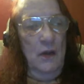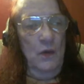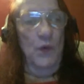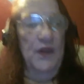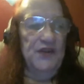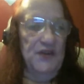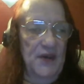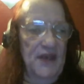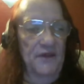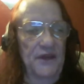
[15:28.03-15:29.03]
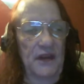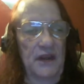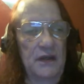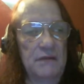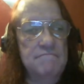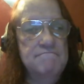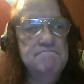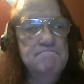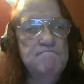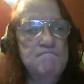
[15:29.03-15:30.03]
We also have the
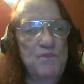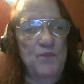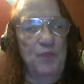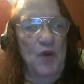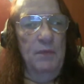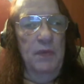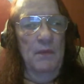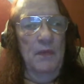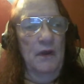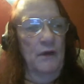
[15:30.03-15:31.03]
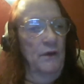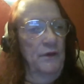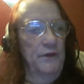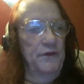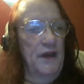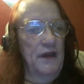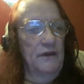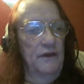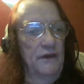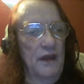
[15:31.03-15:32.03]
problem of the
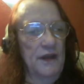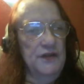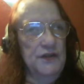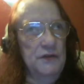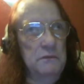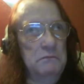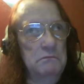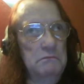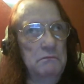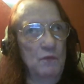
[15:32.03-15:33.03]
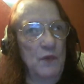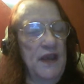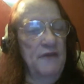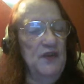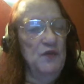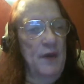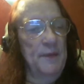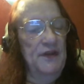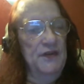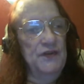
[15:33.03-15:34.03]
fact that we have these
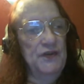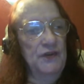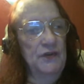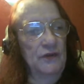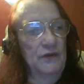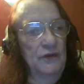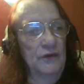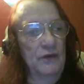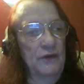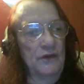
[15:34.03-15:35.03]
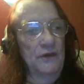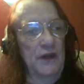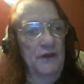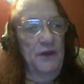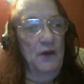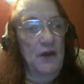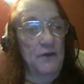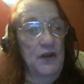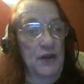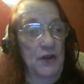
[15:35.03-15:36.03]
weapons that, if they're
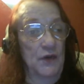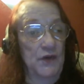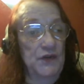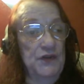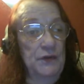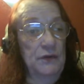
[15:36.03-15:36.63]
ever used,